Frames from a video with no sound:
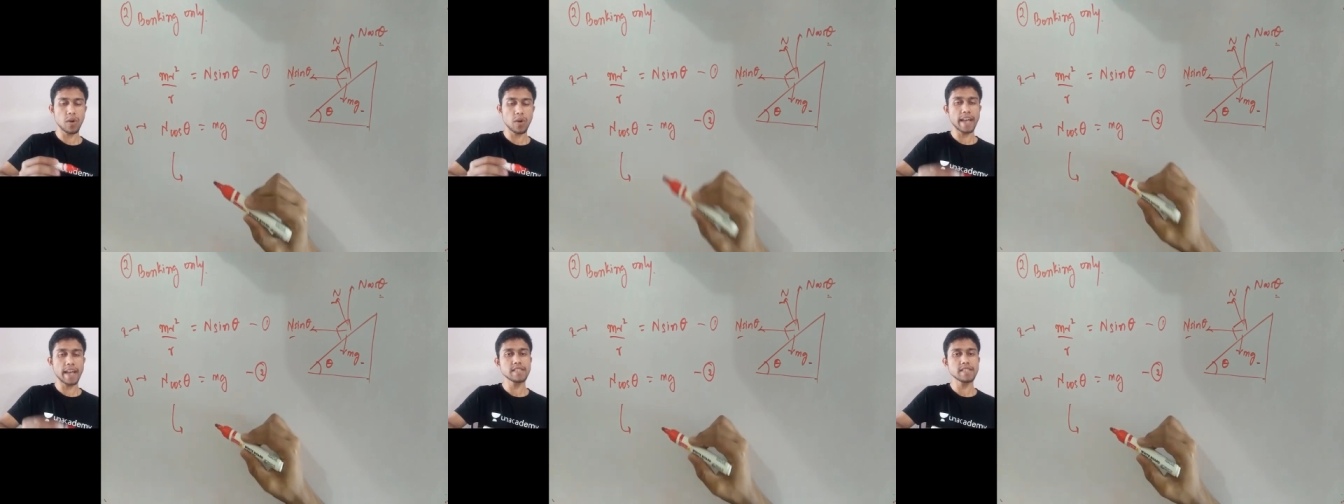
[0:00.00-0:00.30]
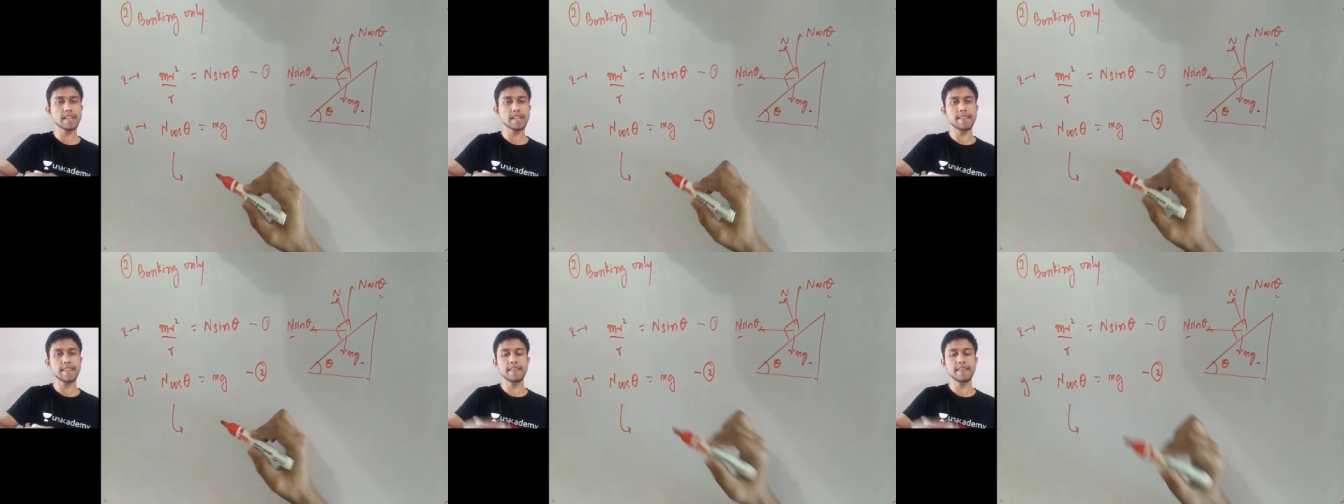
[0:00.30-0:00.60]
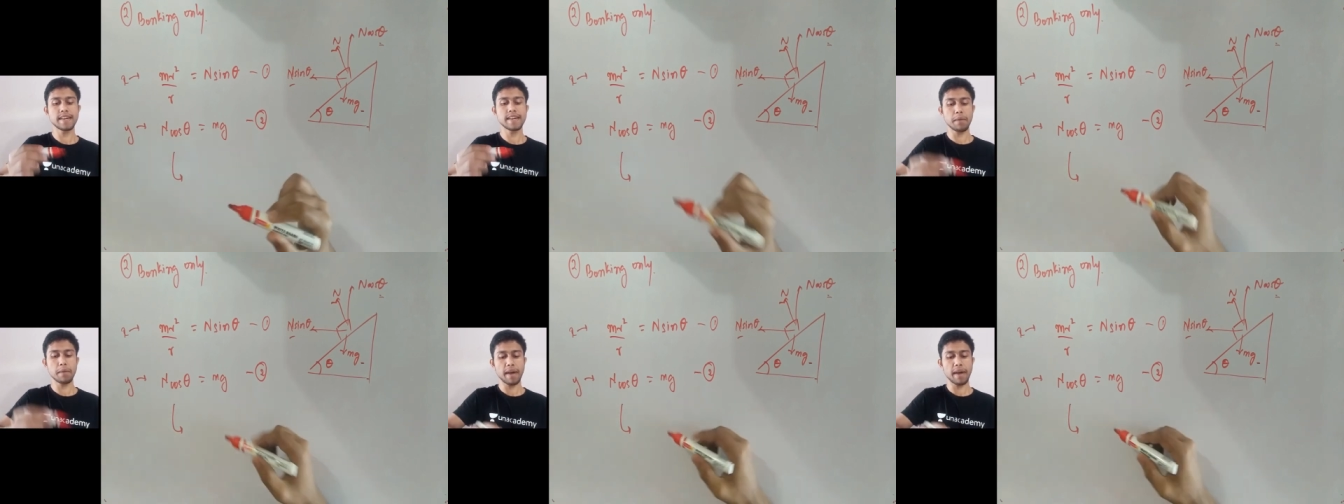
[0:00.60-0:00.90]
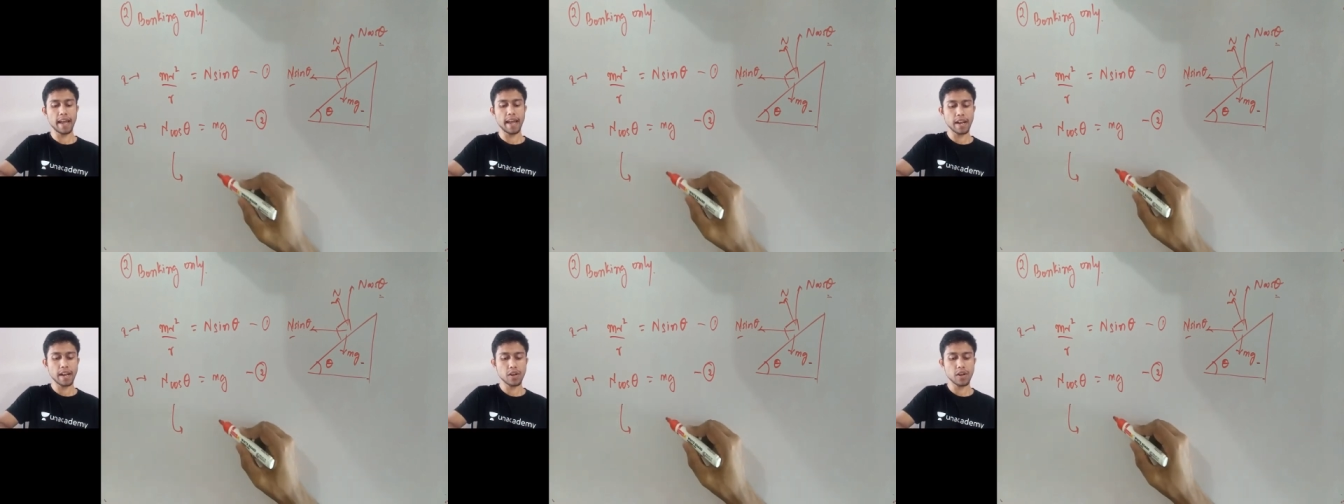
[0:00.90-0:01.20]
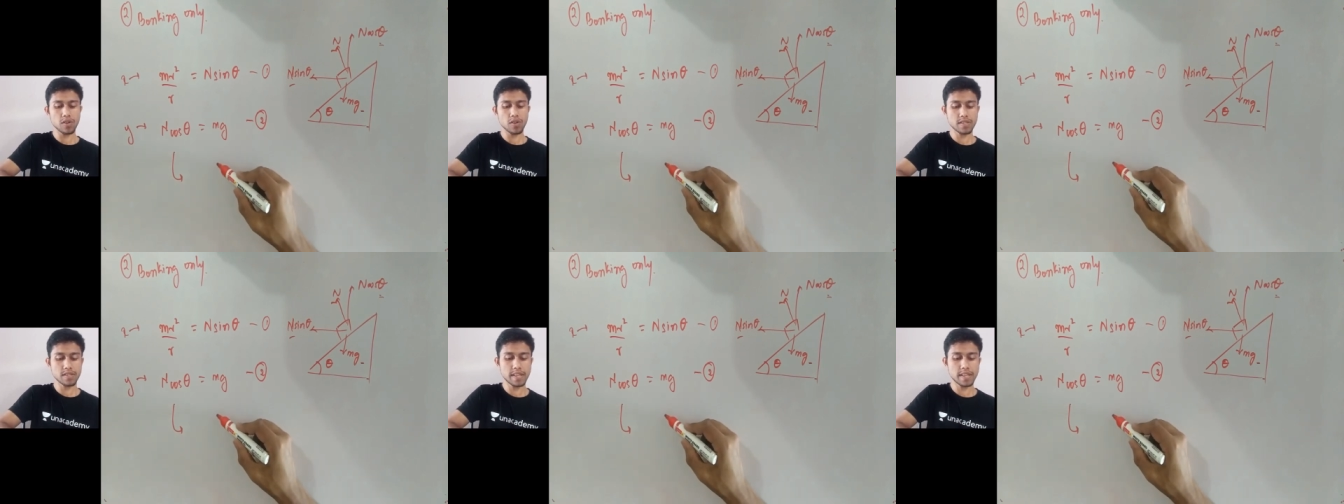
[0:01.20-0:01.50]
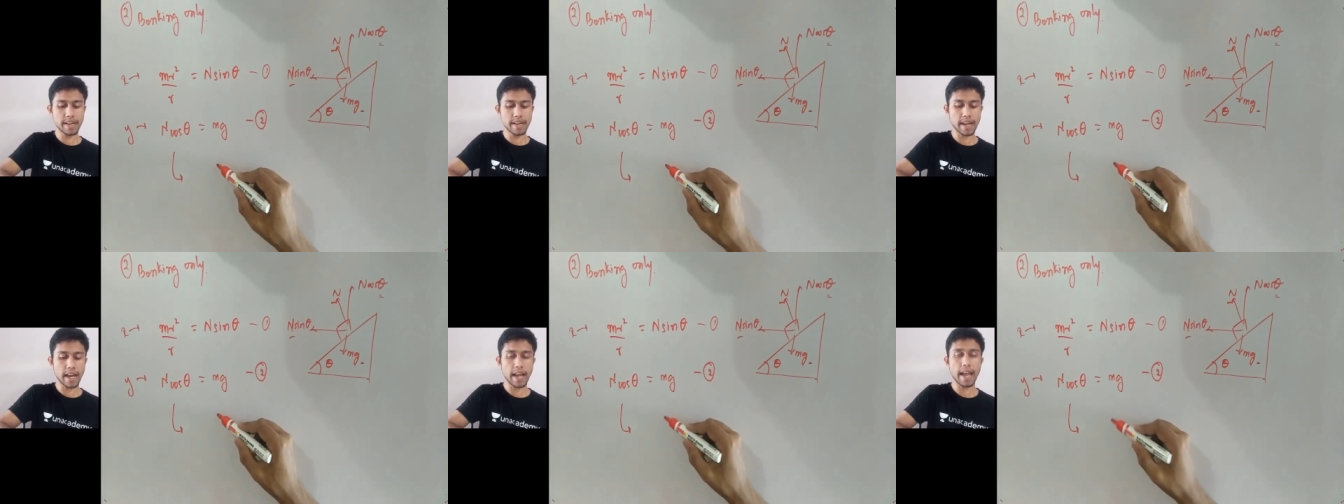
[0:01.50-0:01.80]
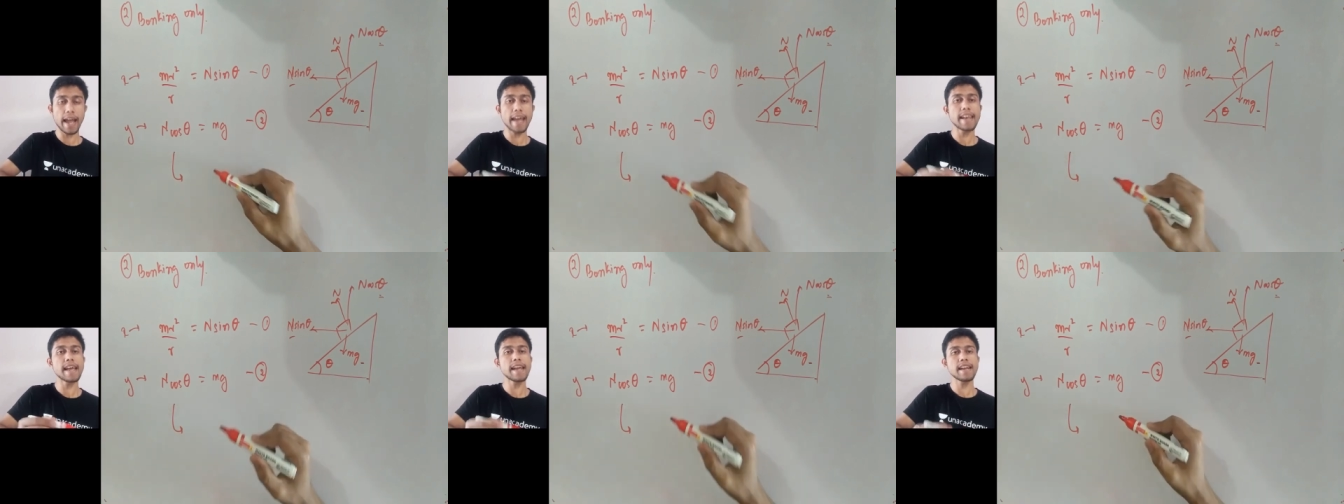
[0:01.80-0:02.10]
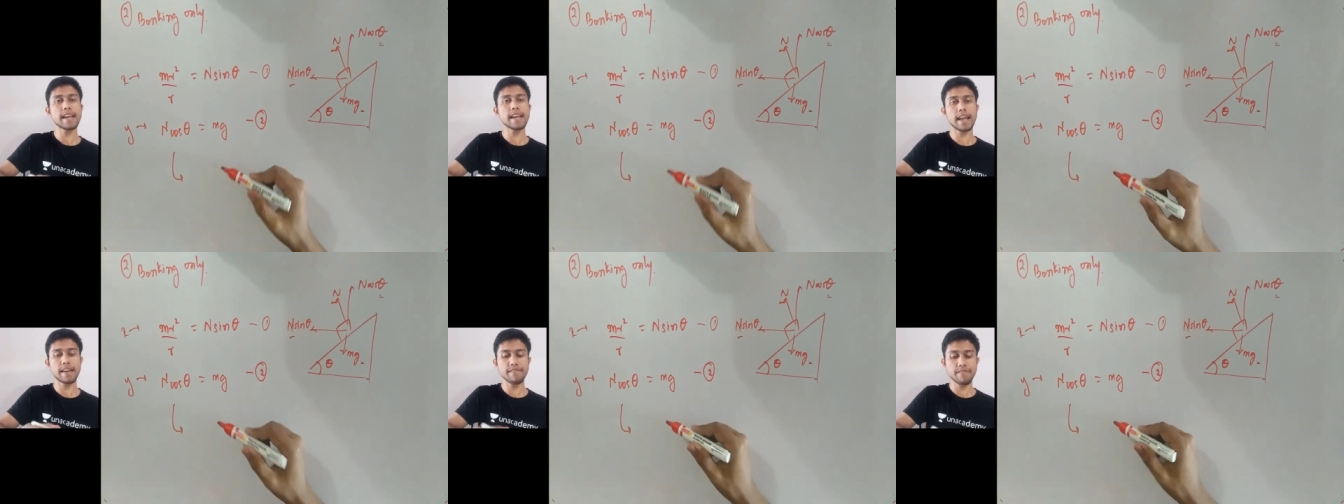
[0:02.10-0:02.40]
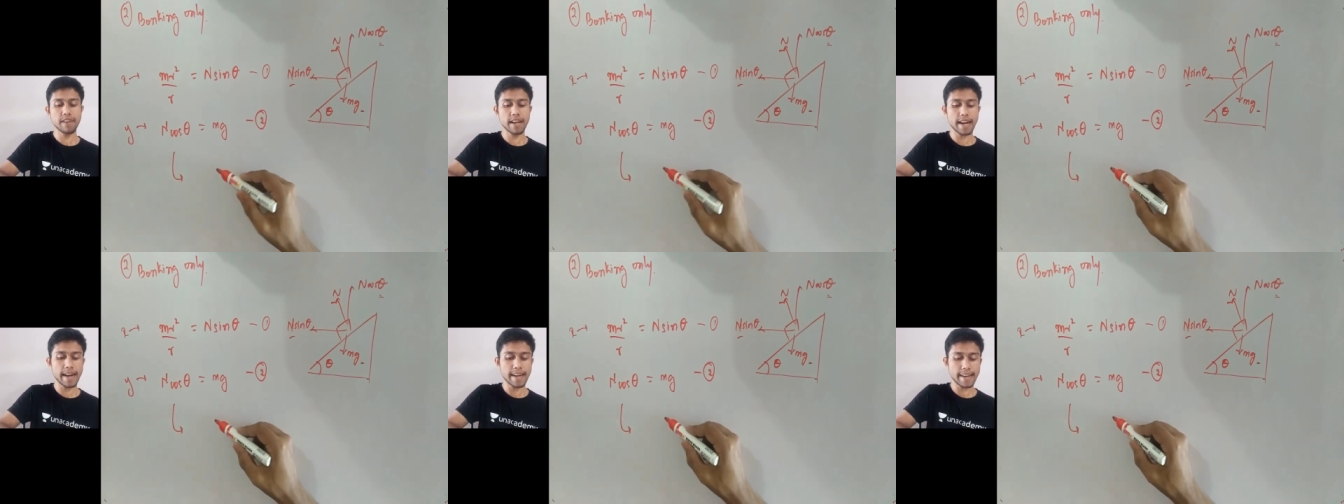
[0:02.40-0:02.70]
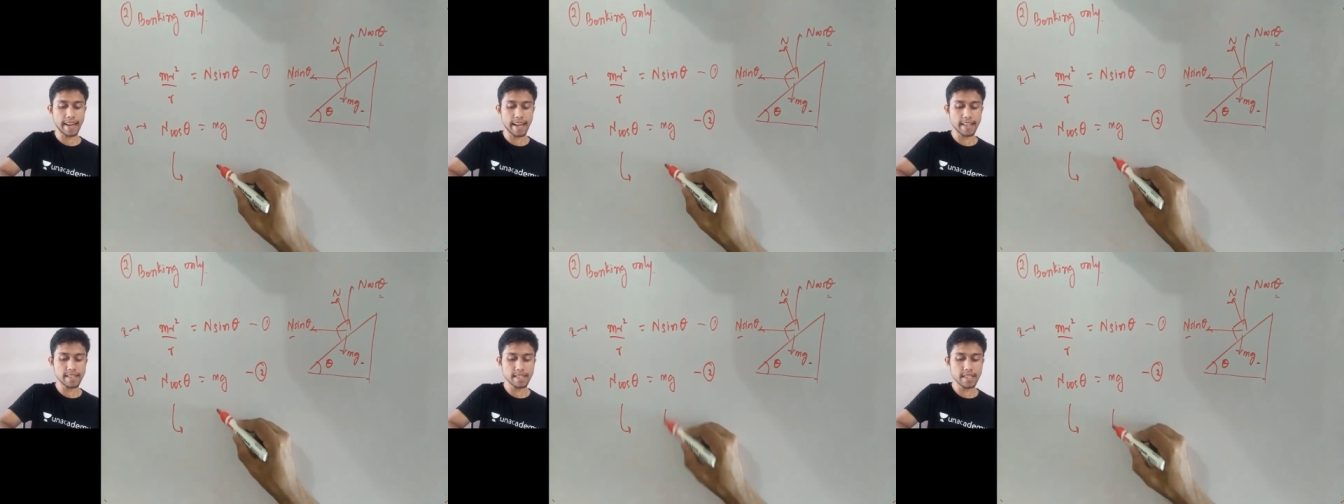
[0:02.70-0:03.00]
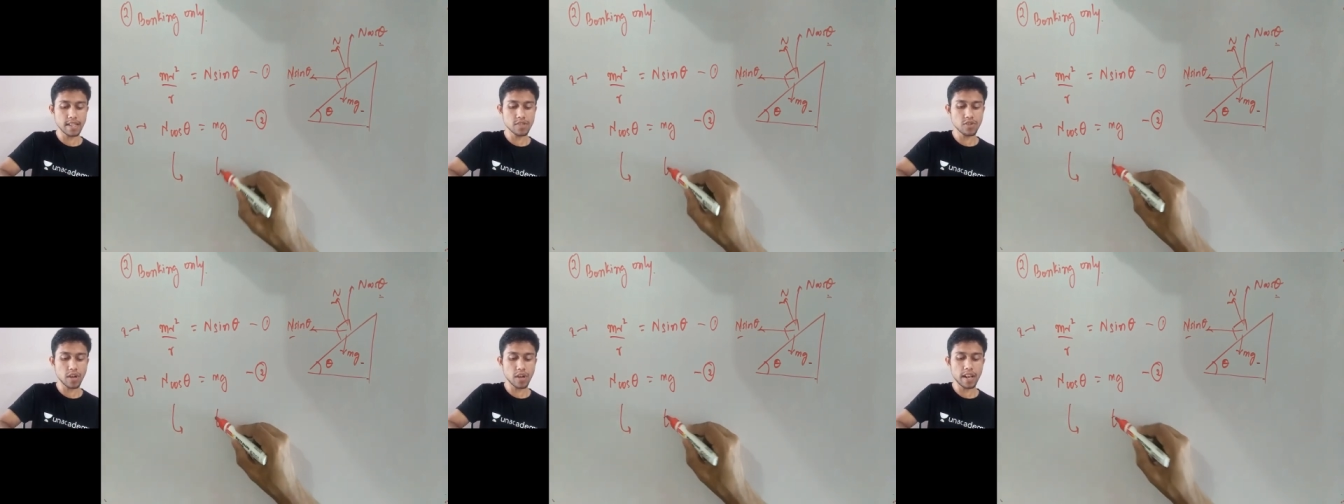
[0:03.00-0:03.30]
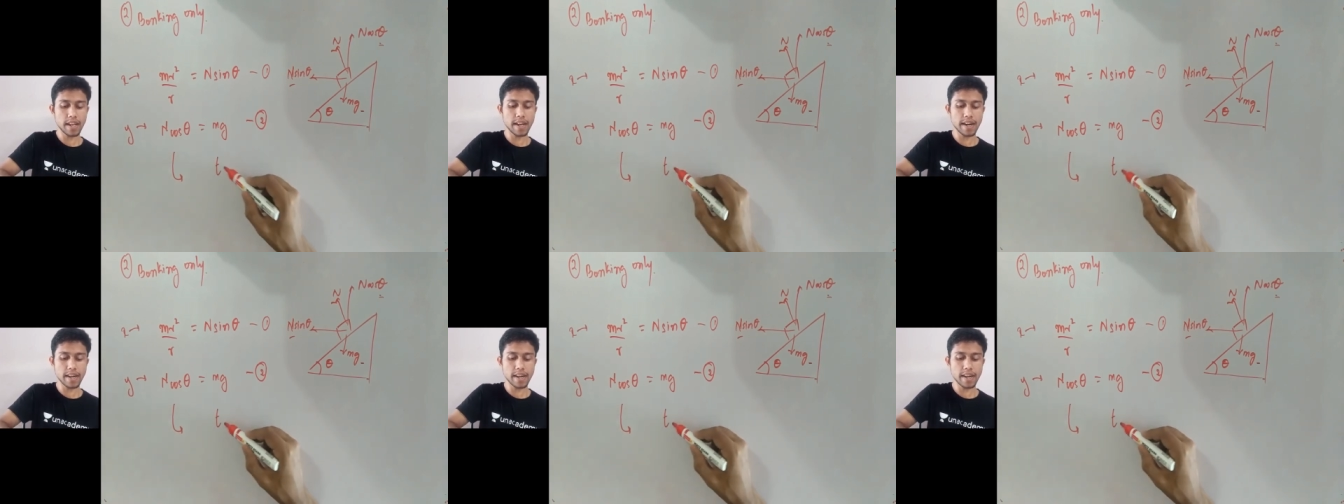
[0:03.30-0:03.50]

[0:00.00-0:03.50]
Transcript: So n sin theta by n cos theta, n and n will get cancelled.